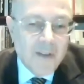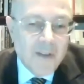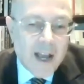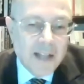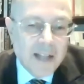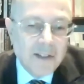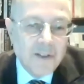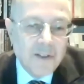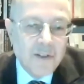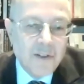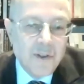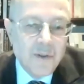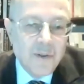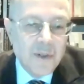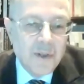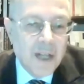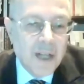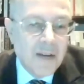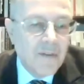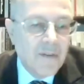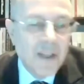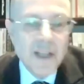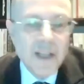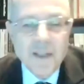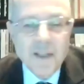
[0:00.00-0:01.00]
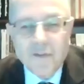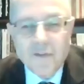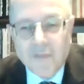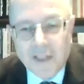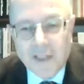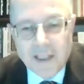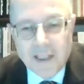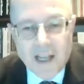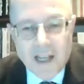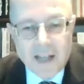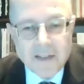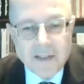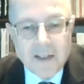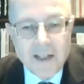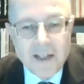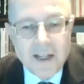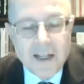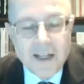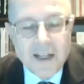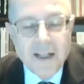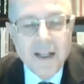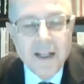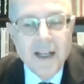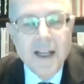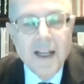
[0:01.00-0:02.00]
attitude and everything is fantastic.
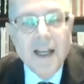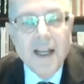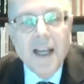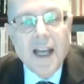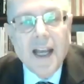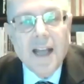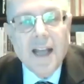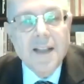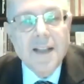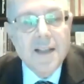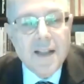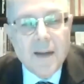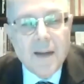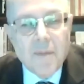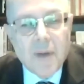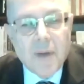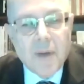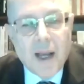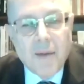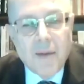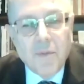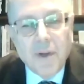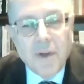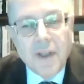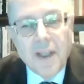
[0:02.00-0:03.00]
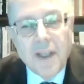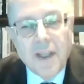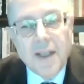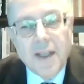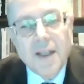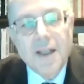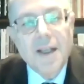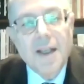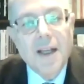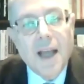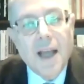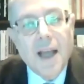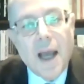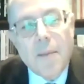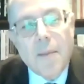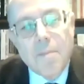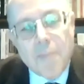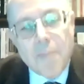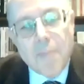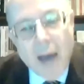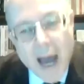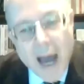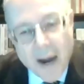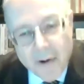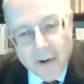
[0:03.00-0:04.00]
And some come with an
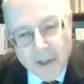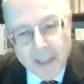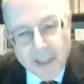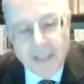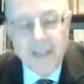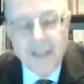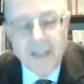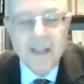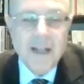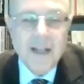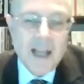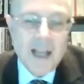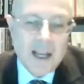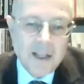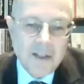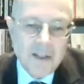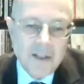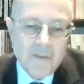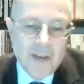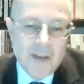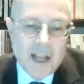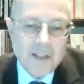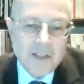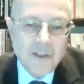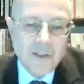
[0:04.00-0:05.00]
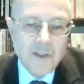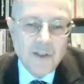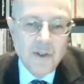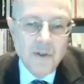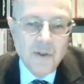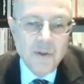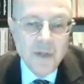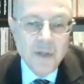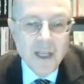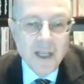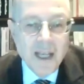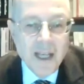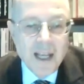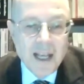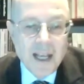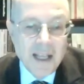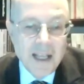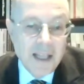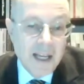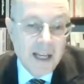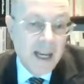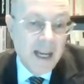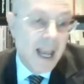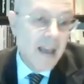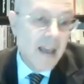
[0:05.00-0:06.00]
apparently negative attitude, and
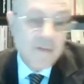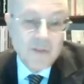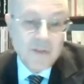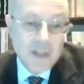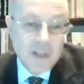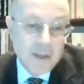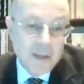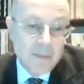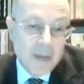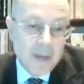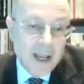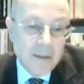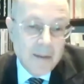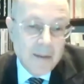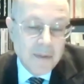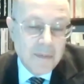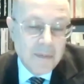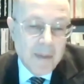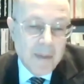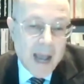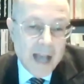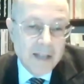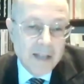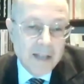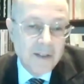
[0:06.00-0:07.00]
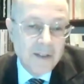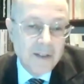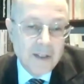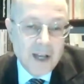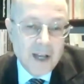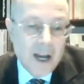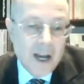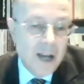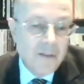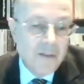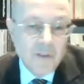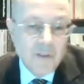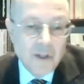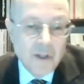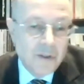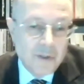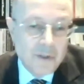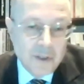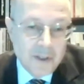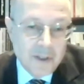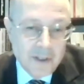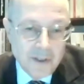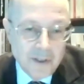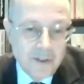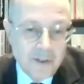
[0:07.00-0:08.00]
then everything becomes bad, however
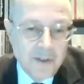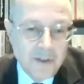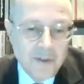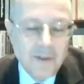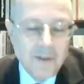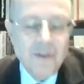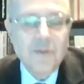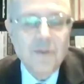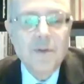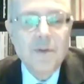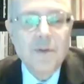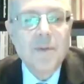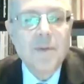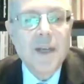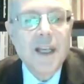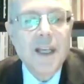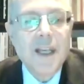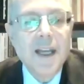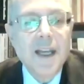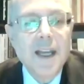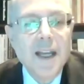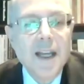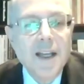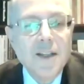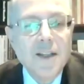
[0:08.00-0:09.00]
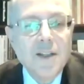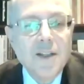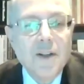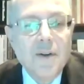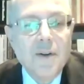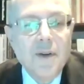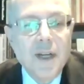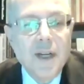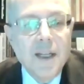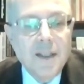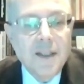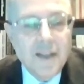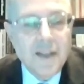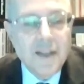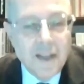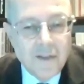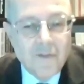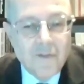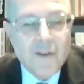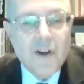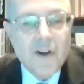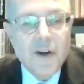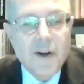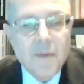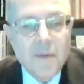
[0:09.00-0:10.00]
good you're with me. So it is
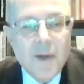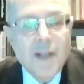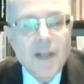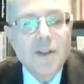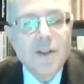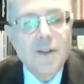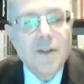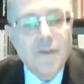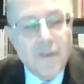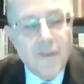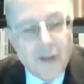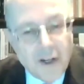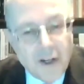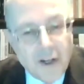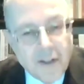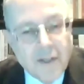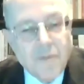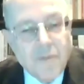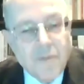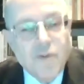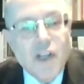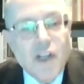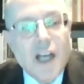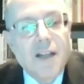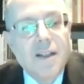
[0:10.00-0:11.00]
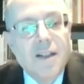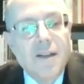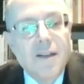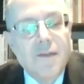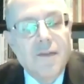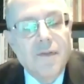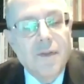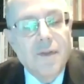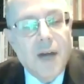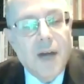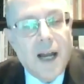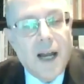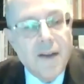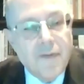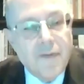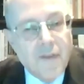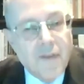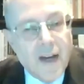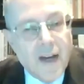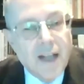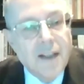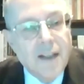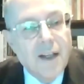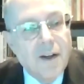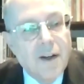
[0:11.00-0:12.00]
very much, very subjective. I
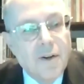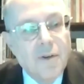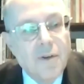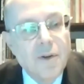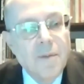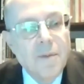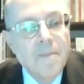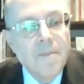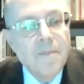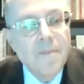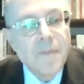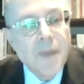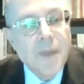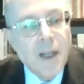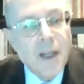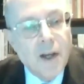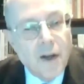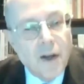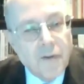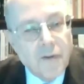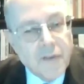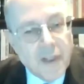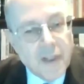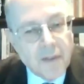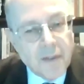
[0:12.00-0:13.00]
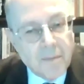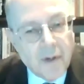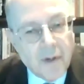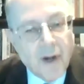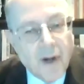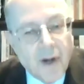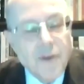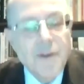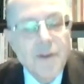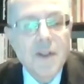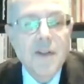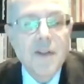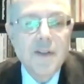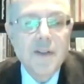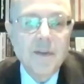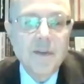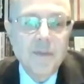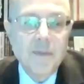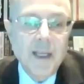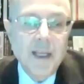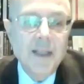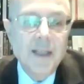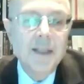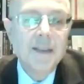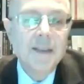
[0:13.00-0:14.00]
find the whole Ofsted process to
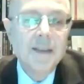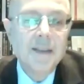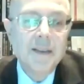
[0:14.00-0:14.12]
be